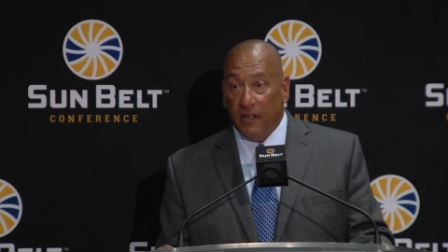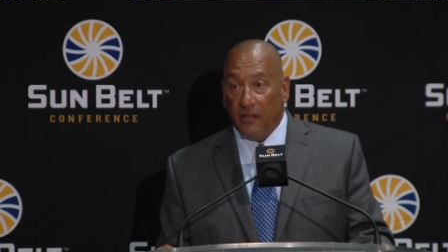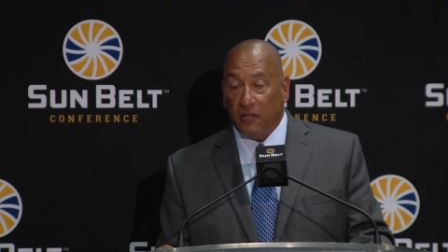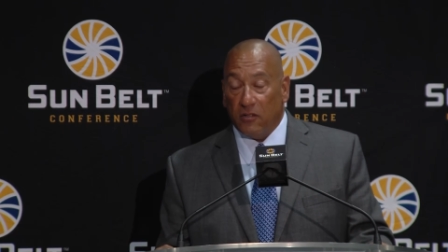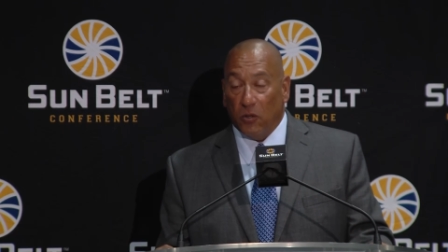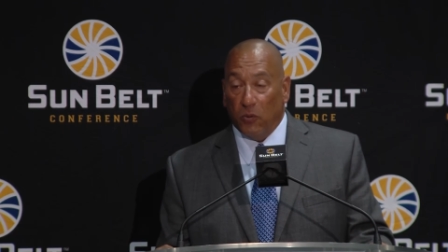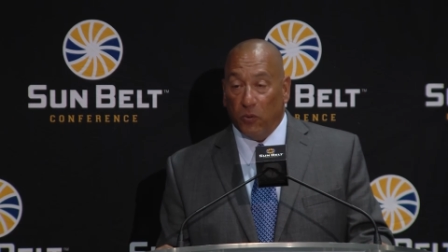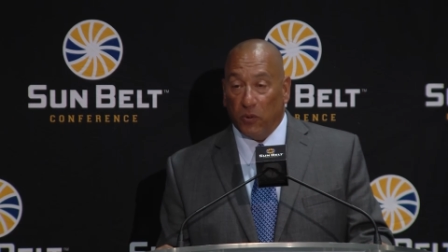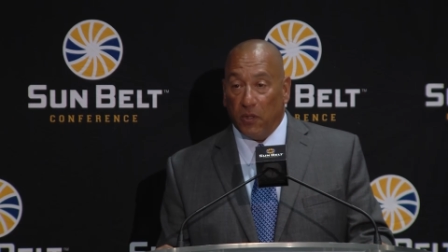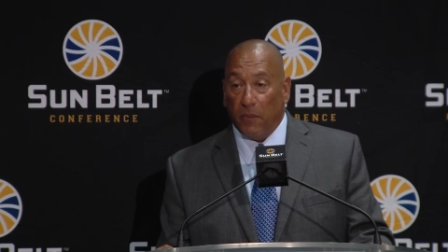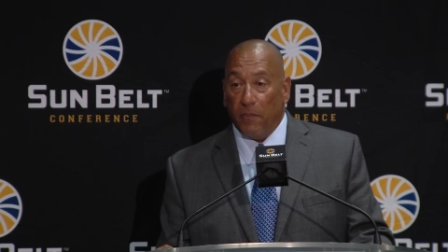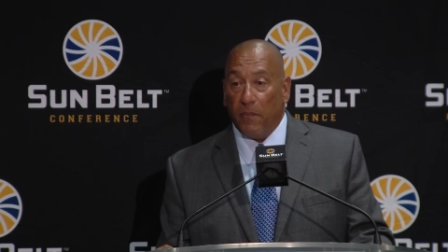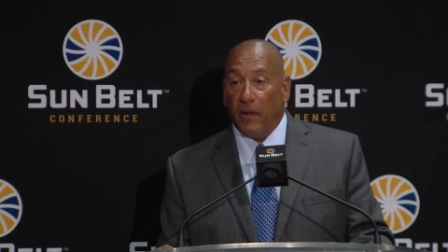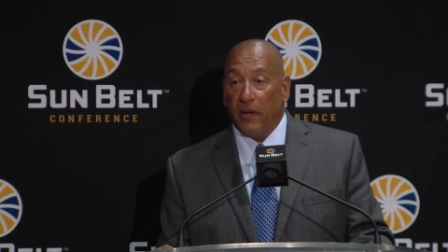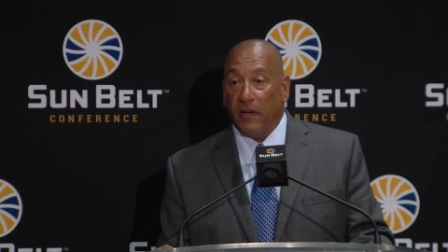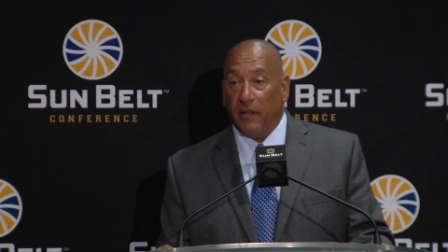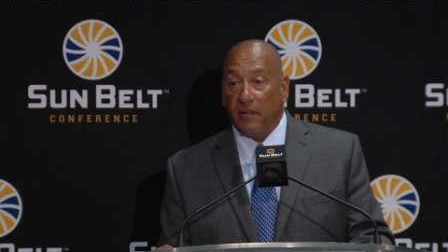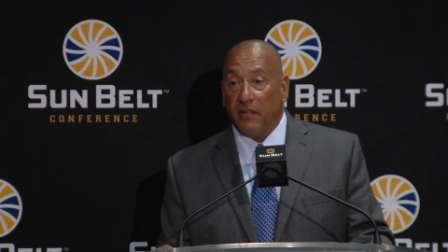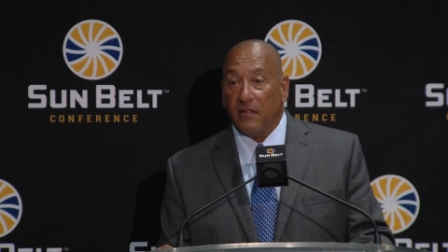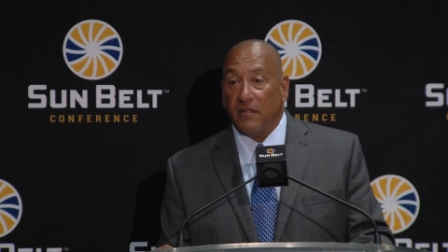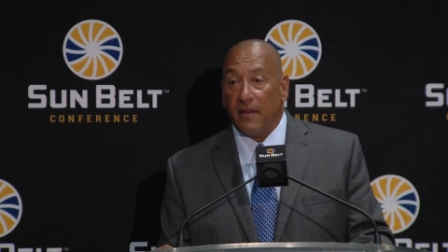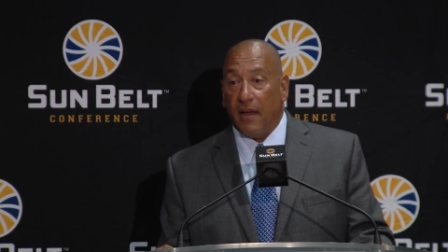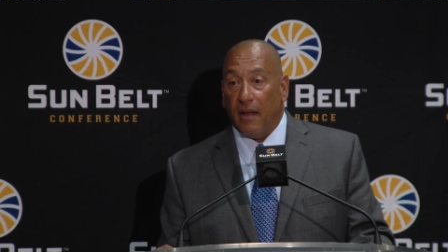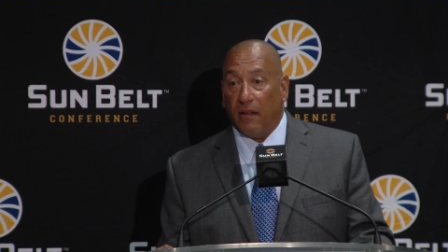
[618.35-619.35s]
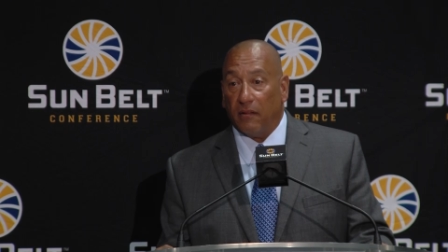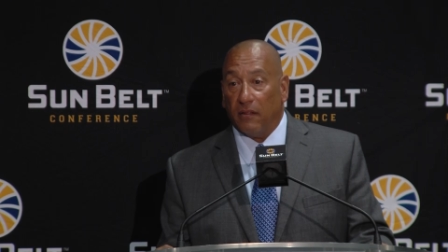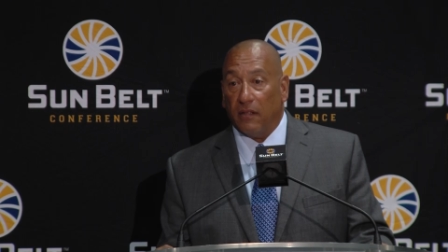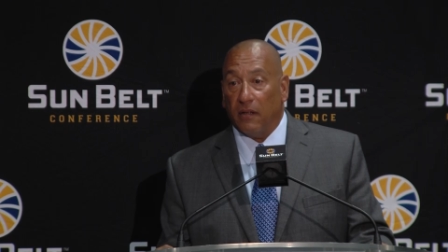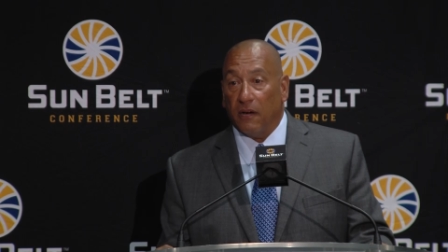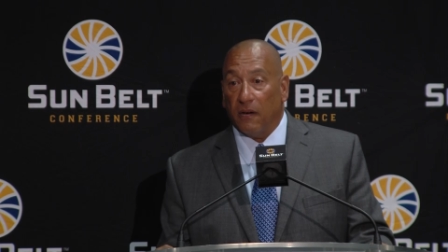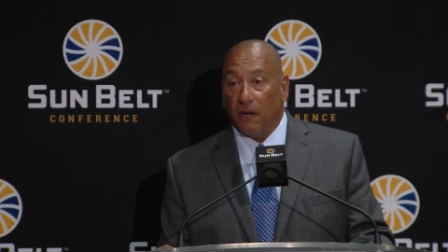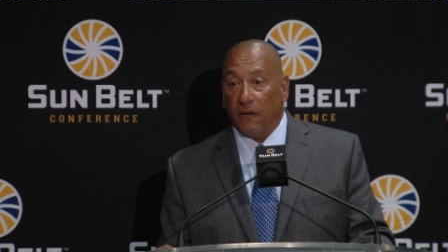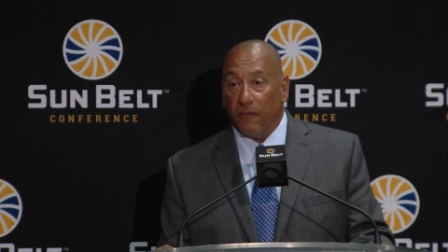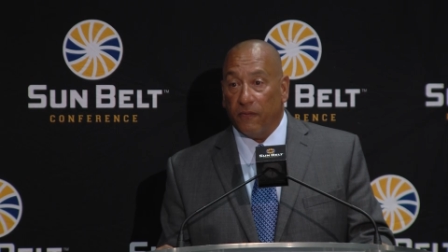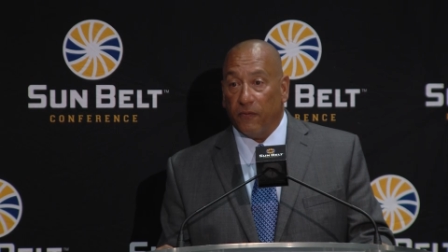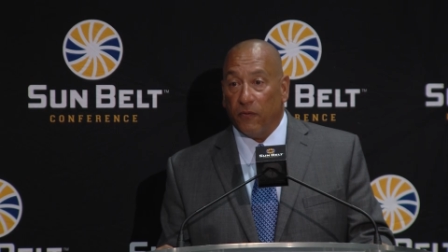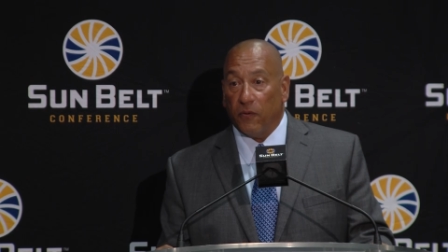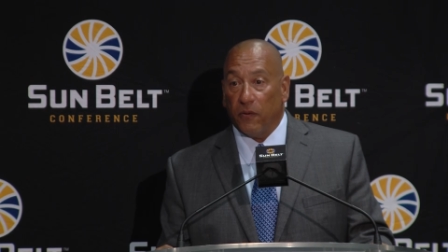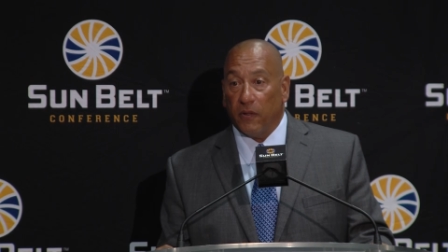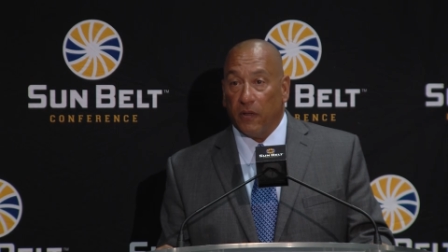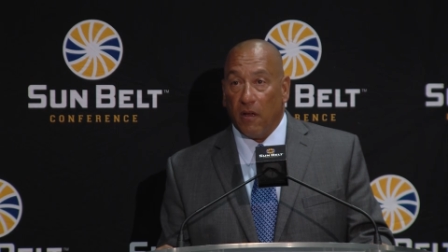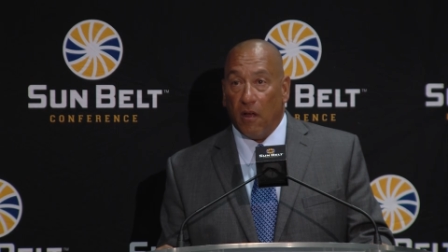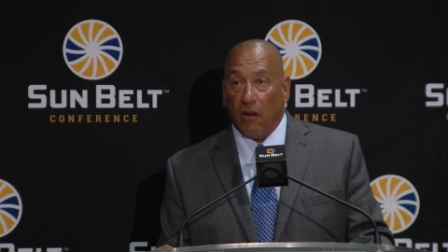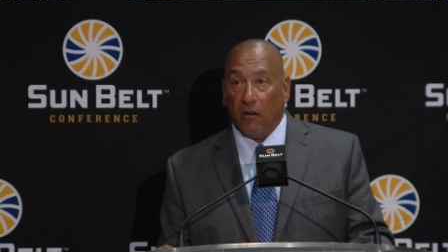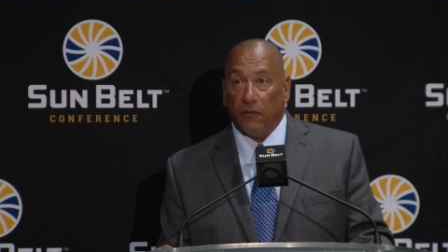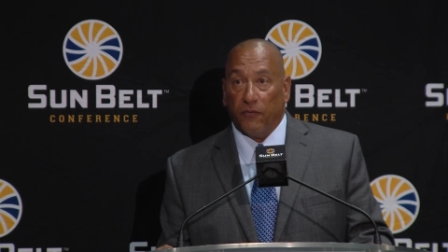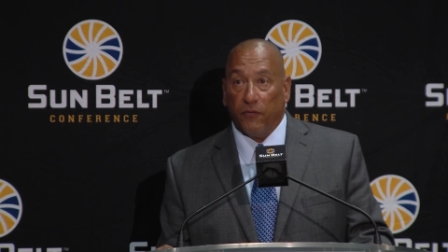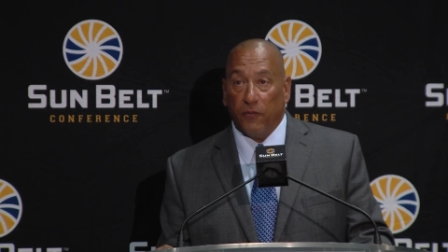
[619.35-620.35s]
So with the money that's out there for the
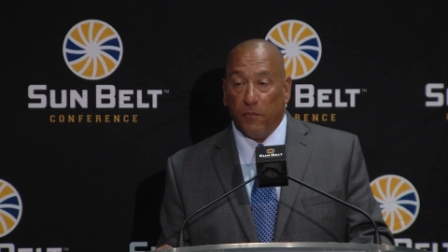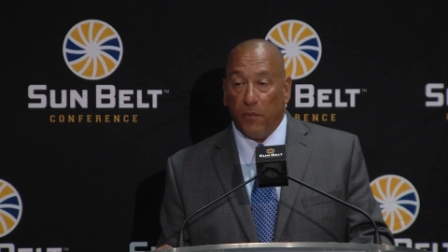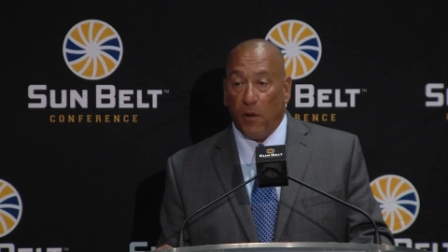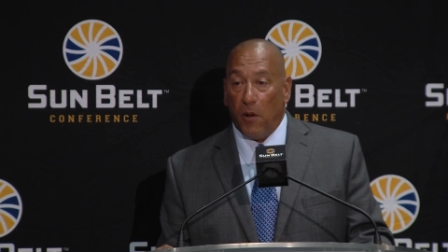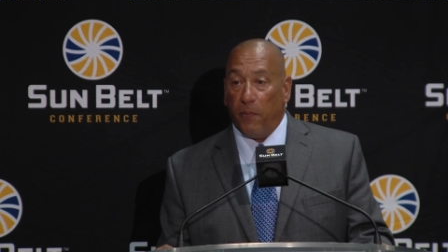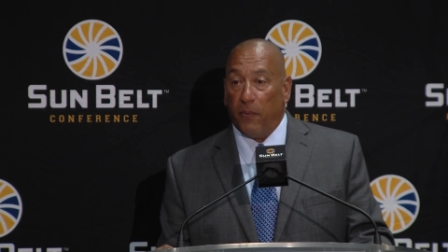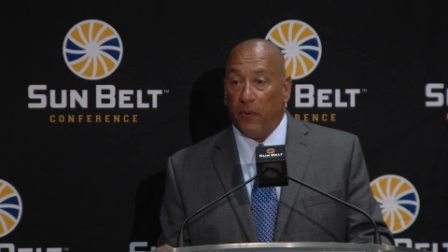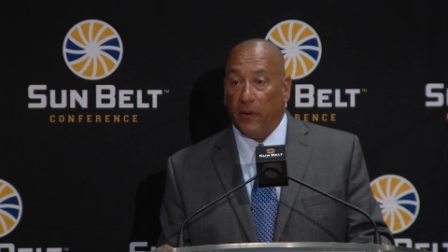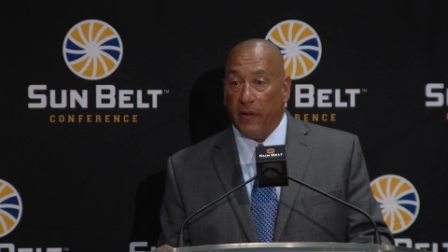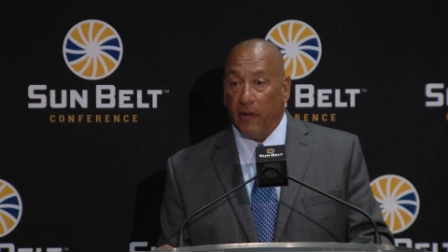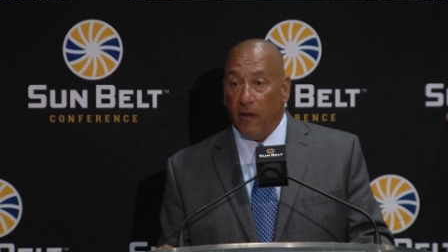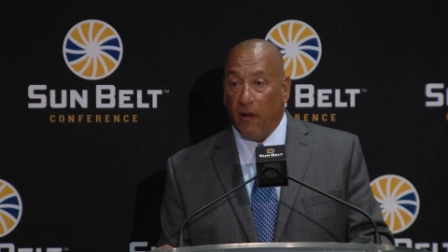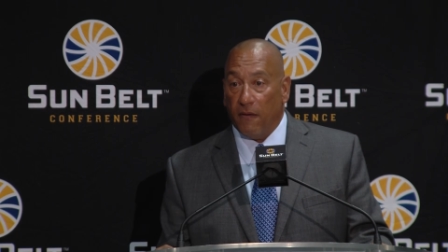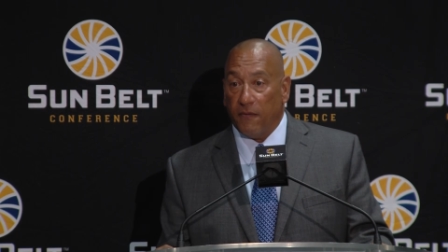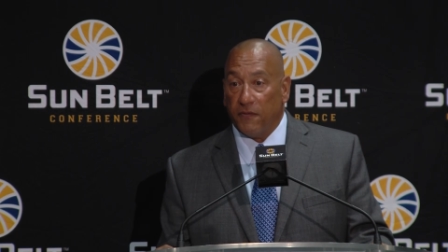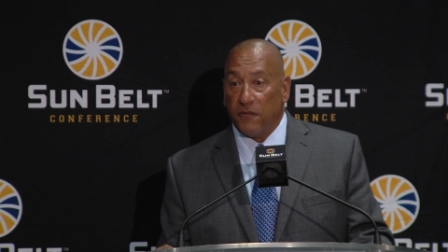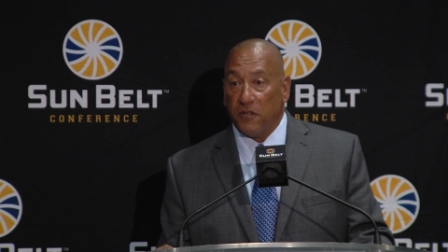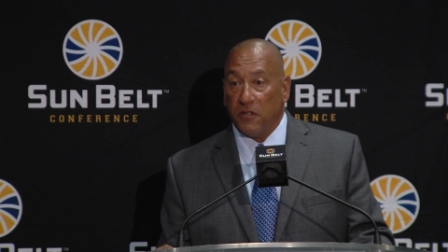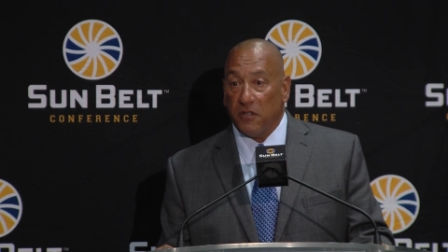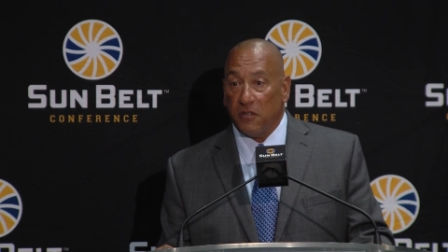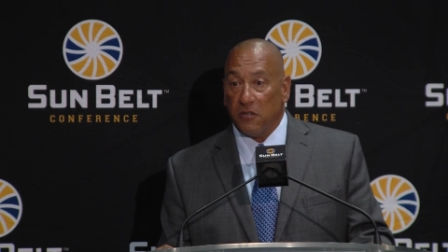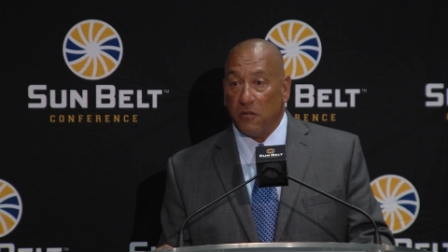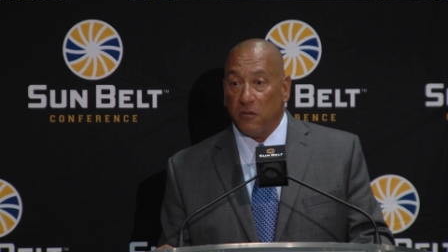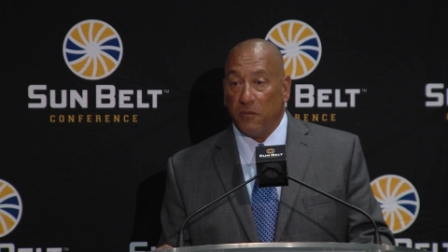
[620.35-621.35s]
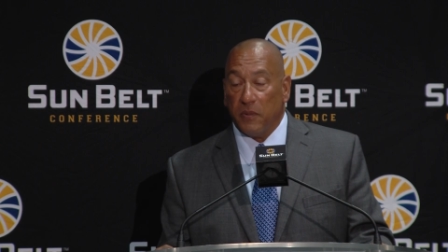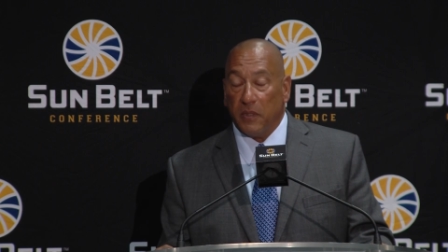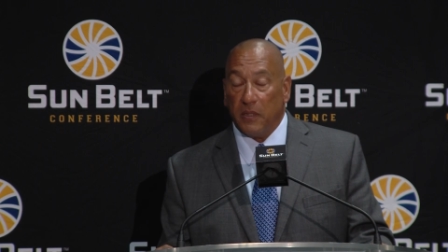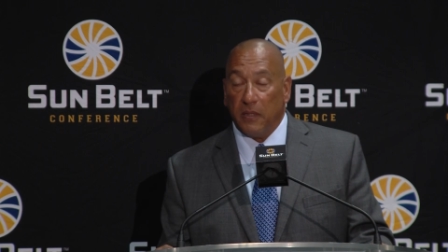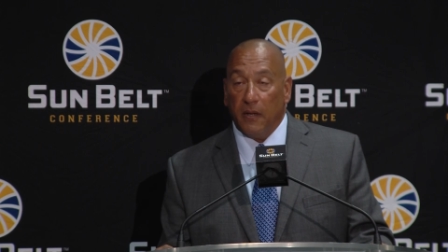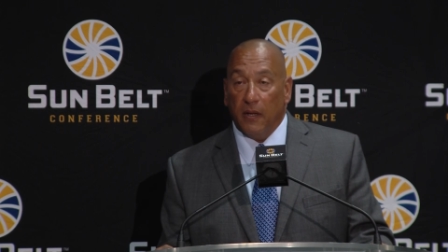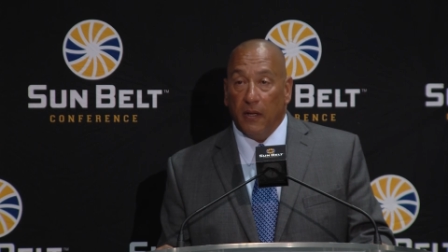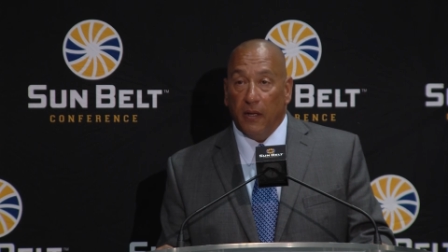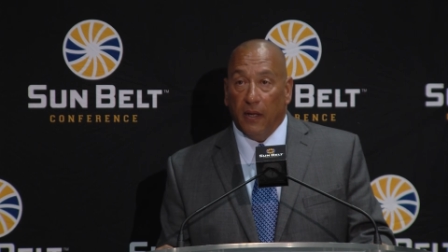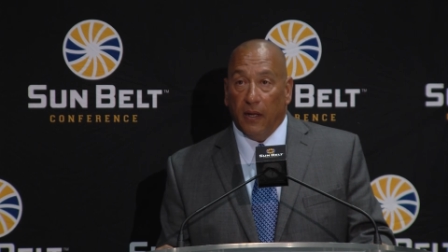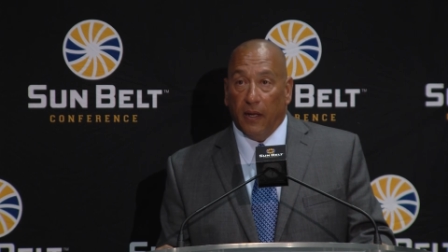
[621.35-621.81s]
college football playoff system, and,